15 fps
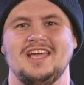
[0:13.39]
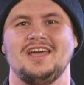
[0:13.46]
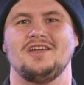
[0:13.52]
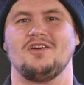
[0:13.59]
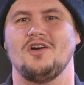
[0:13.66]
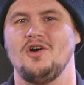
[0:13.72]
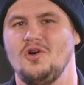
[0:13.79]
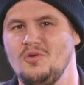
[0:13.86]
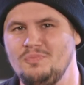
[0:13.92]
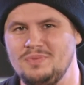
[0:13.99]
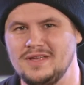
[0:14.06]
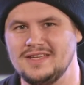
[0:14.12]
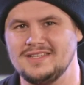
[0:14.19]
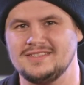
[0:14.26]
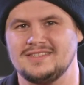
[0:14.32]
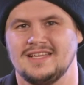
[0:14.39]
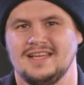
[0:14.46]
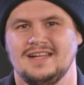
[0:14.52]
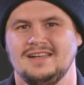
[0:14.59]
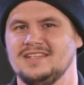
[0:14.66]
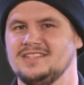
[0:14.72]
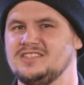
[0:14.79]
and our hope is
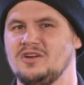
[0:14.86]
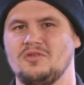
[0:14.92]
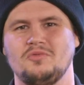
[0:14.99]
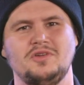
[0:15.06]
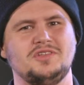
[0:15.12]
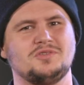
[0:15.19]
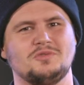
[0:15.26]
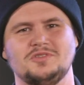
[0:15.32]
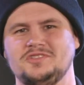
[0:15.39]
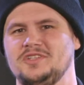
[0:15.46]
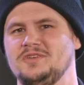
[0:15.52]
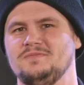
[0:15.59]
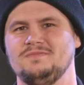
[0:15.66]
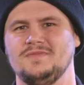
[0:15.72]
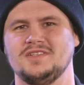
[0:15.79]
our resource to you.